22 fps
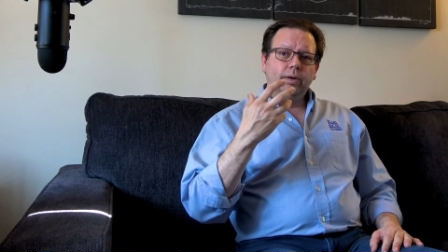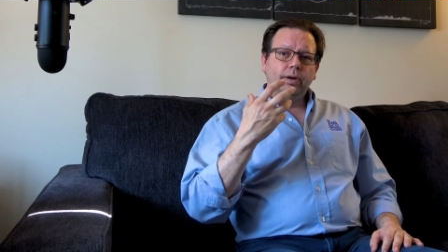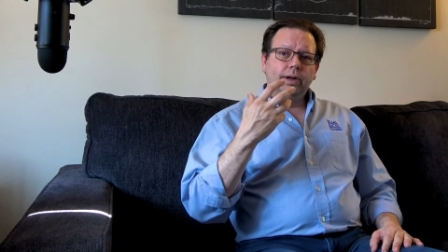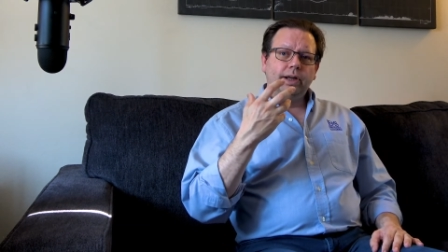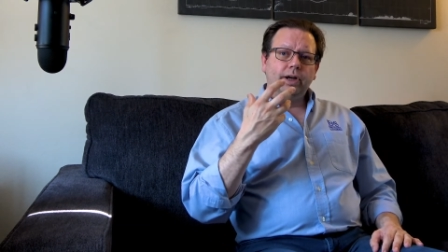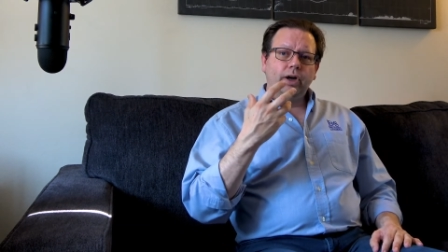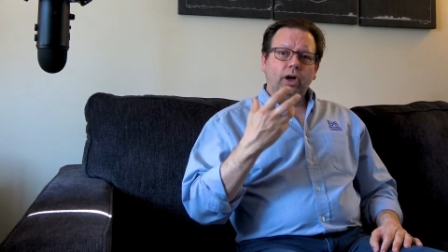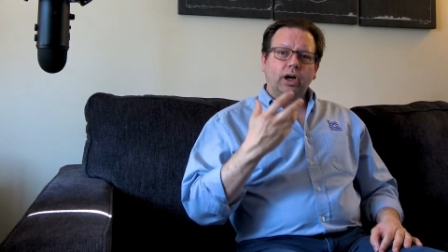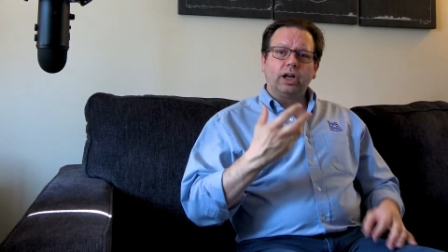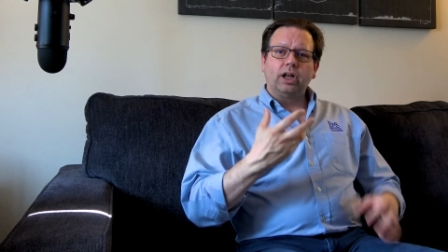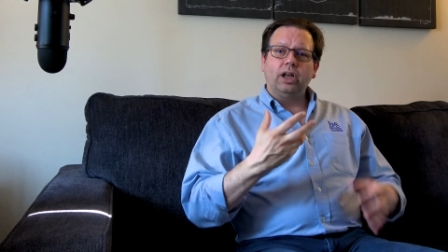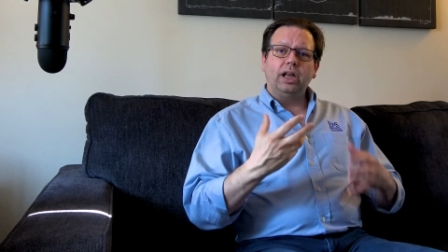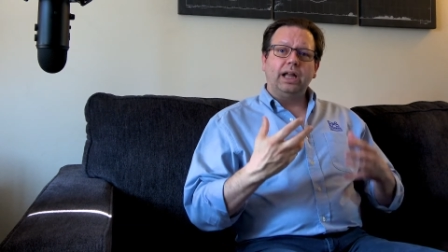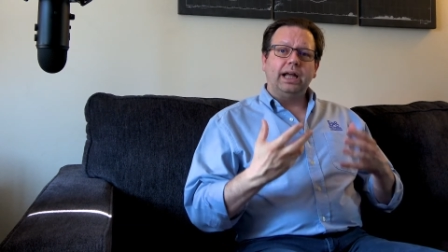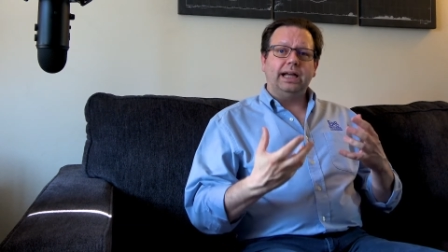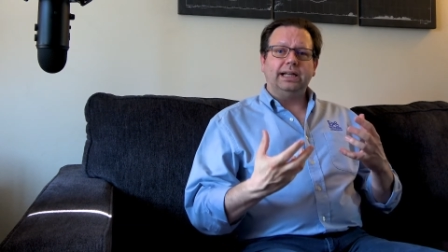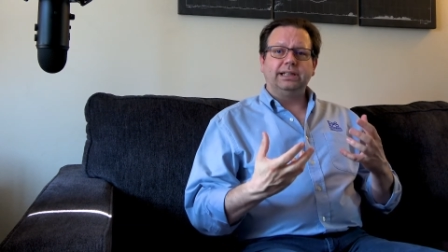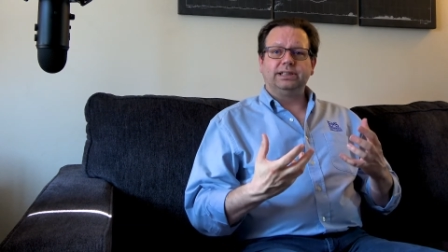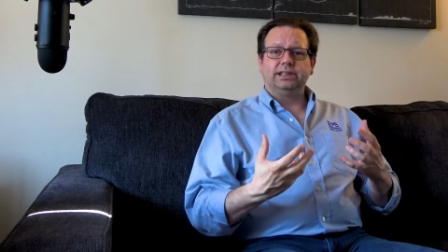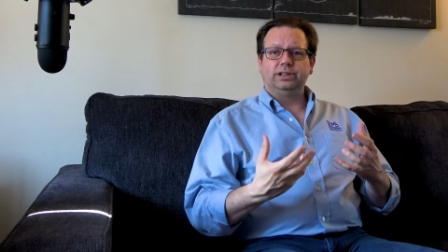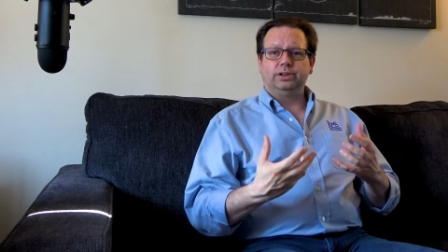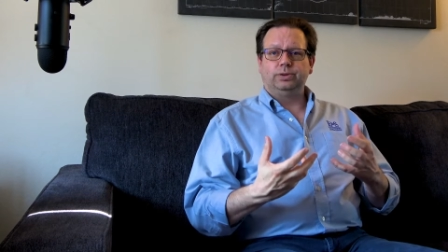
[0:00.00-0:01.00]
in our
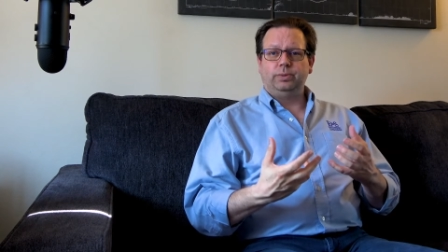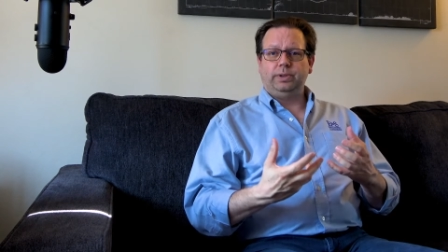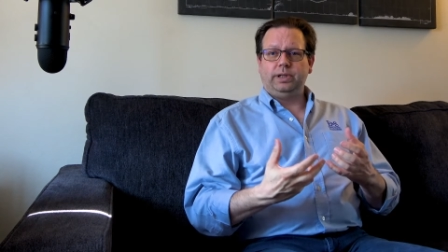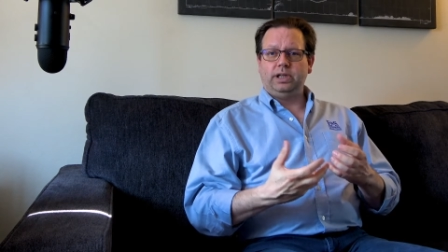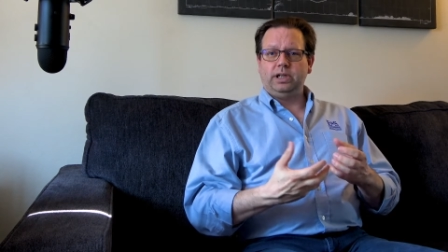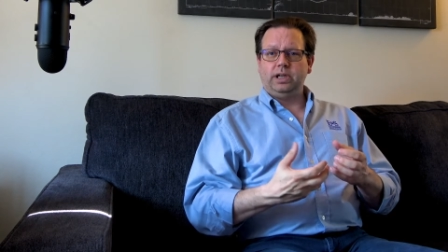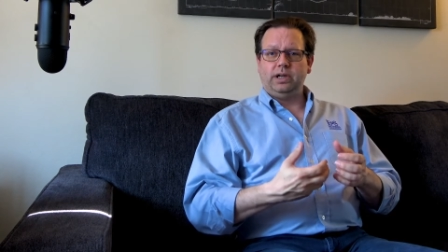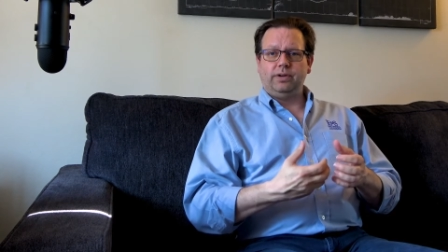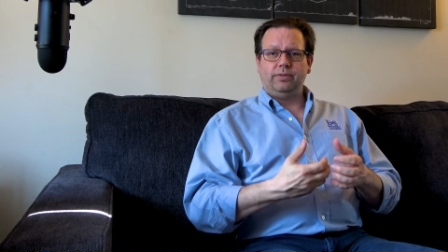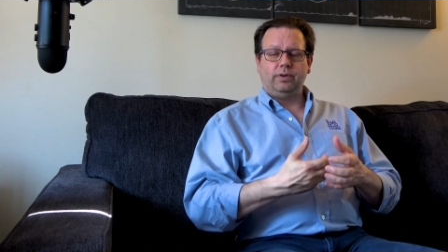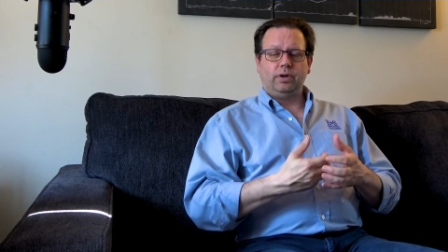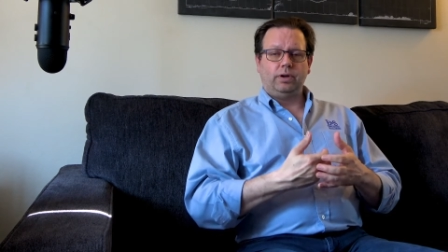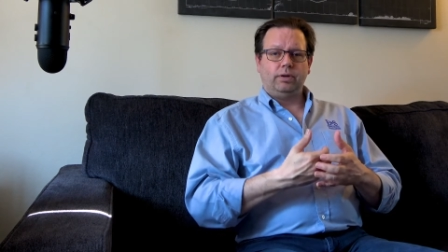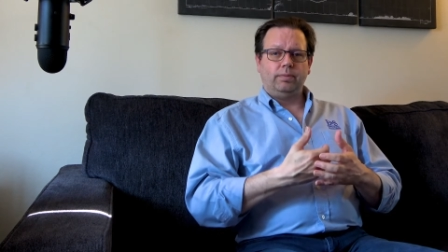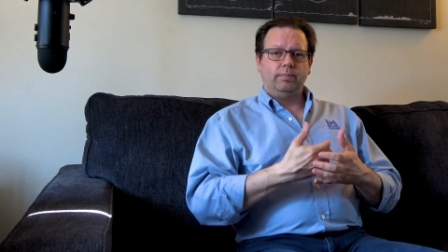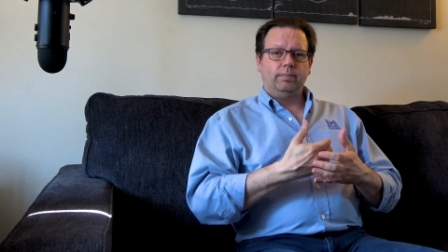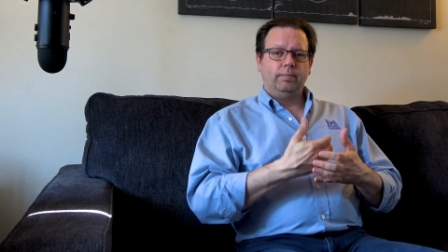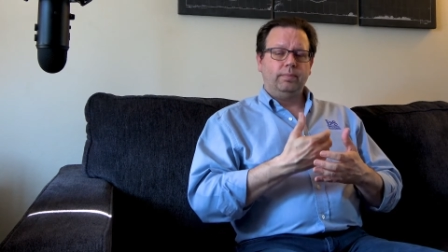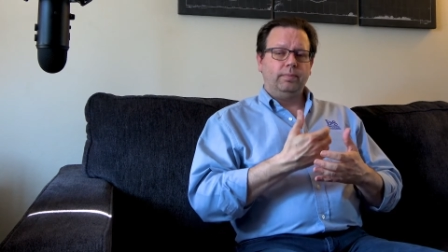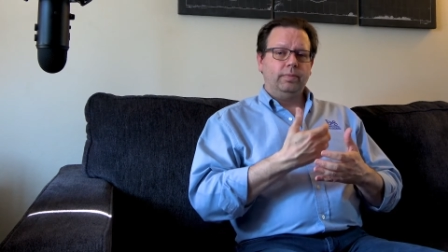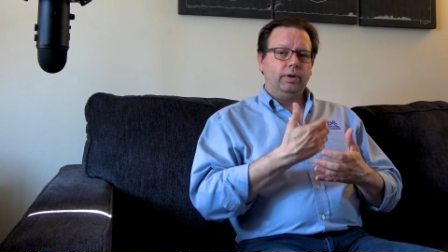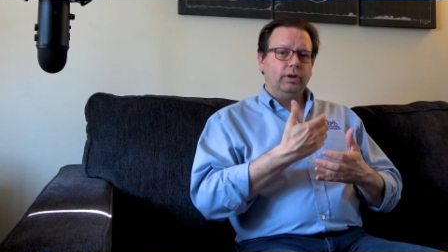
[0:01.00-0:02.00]
classes we cover
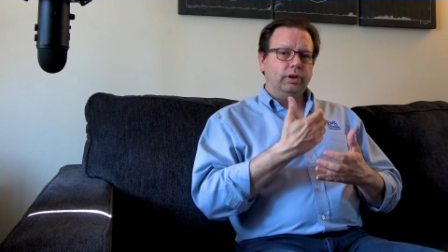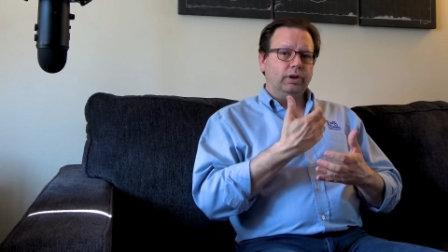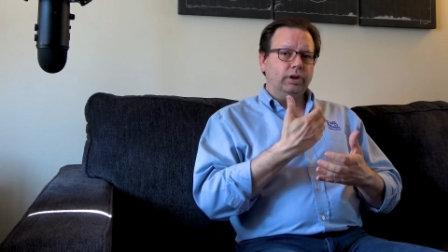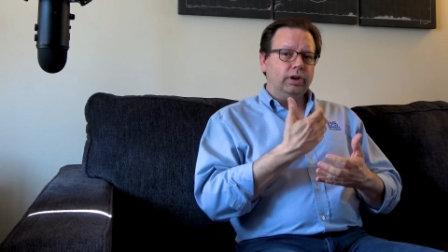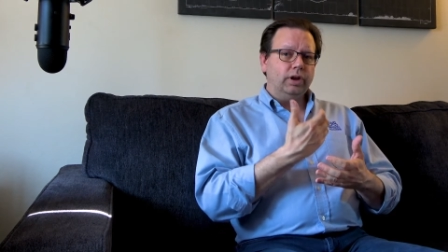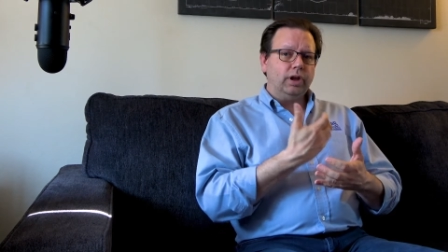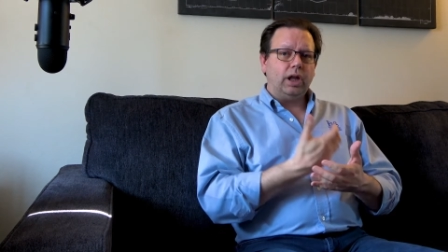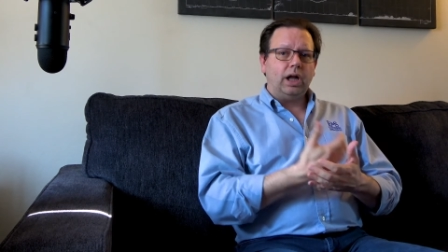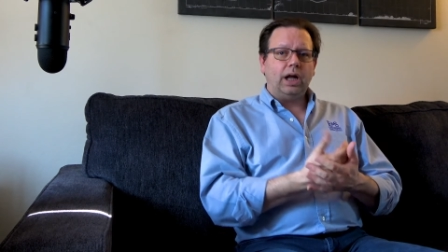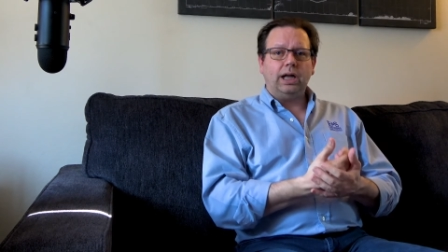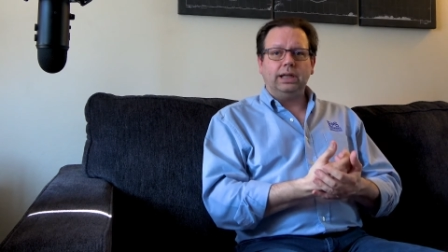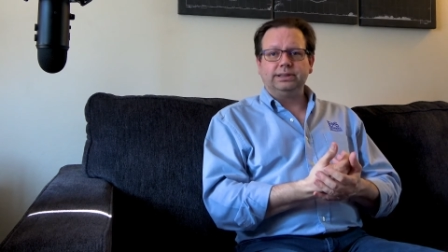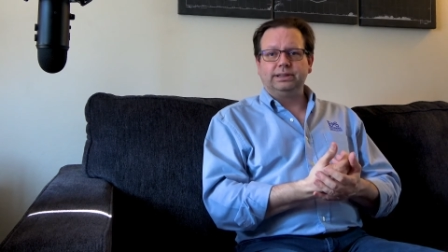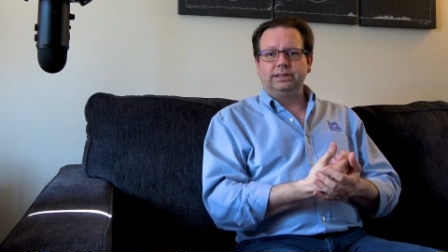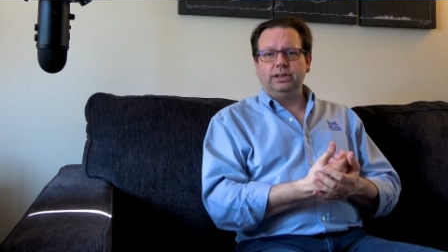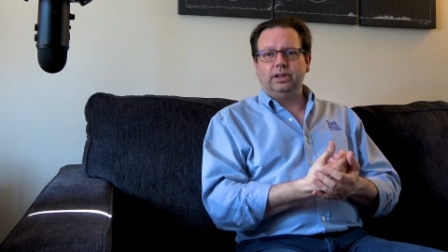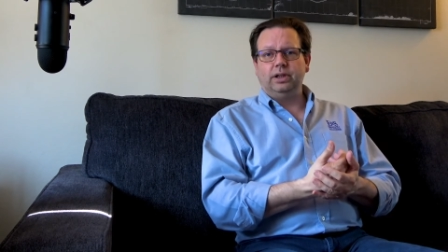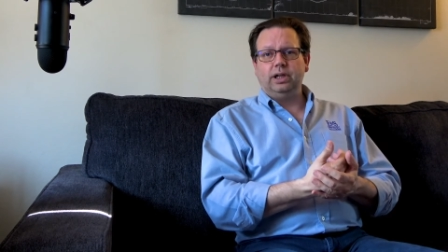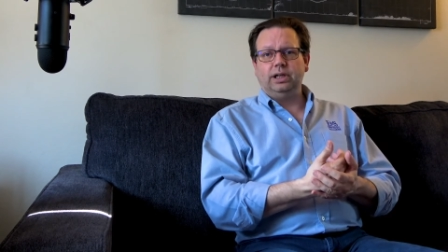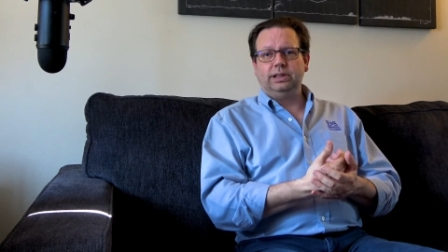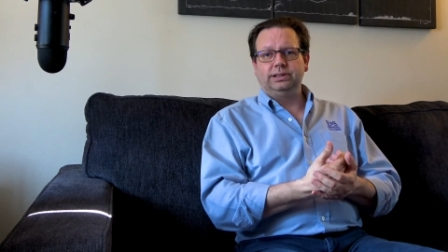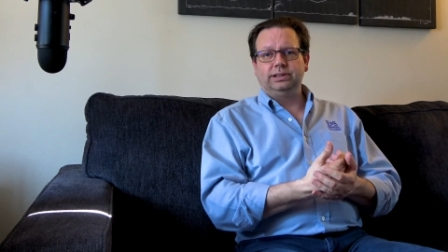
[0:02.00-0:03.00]
lots
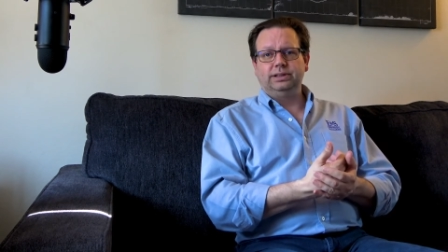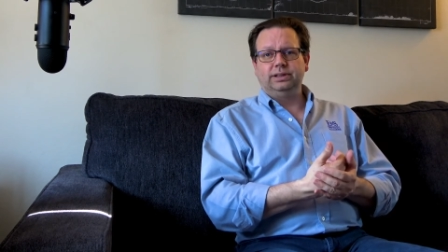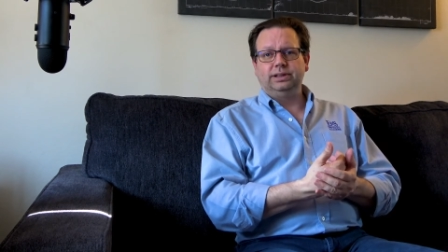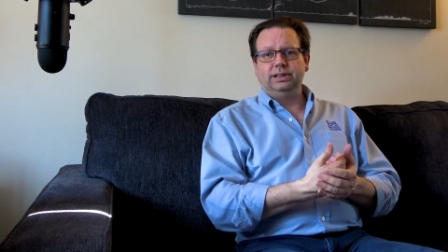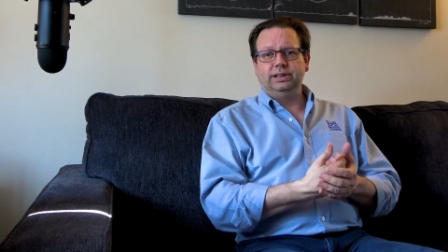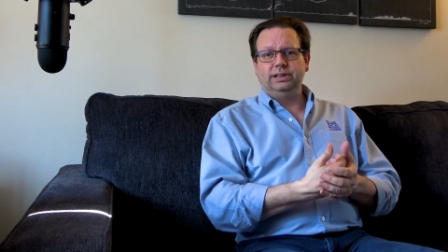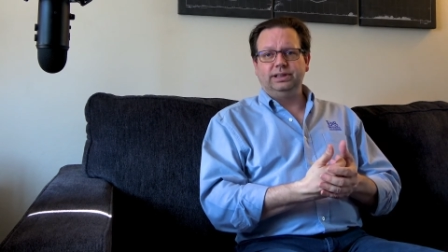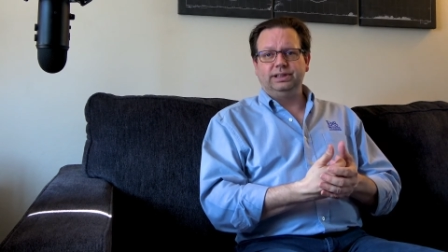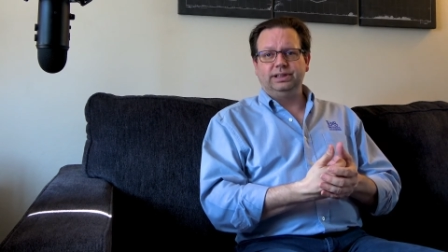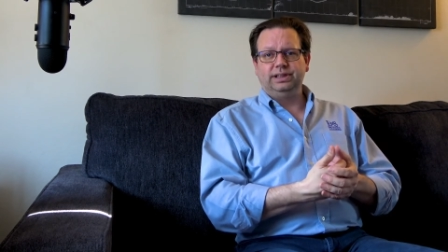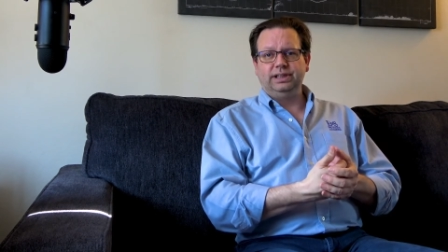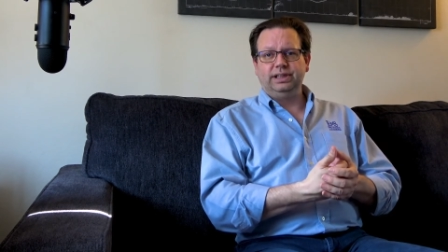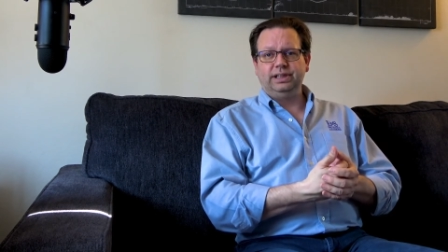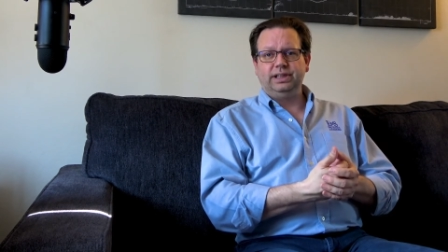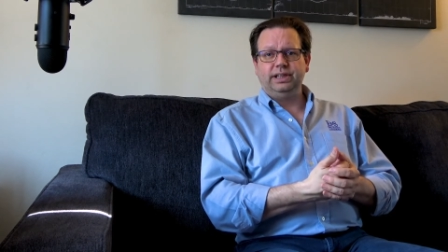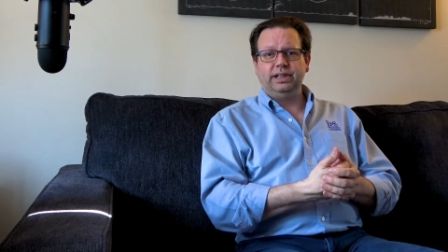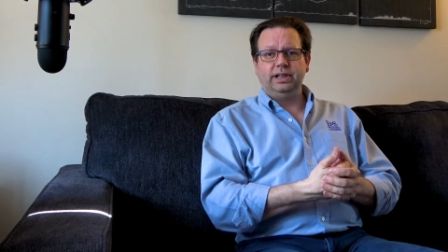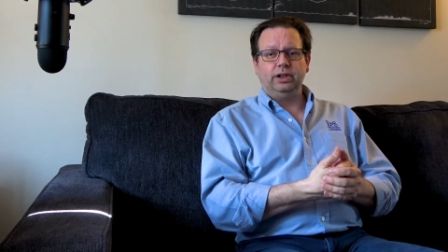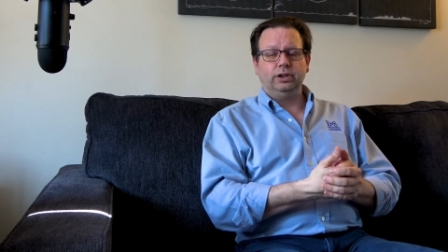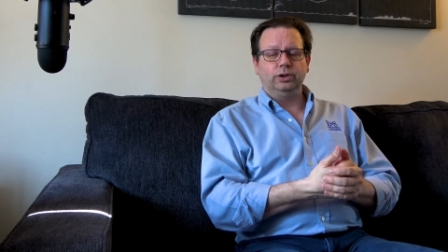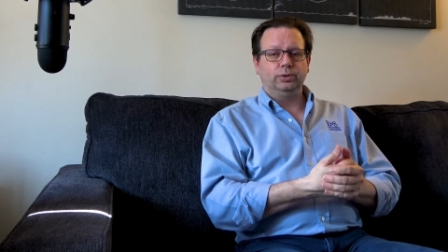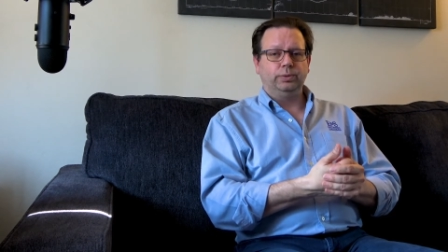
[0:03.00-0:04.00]
and lots of these
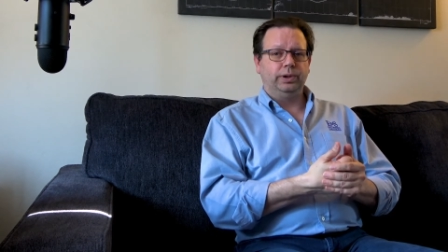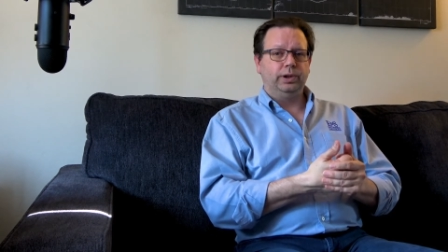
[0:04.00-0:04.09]
details.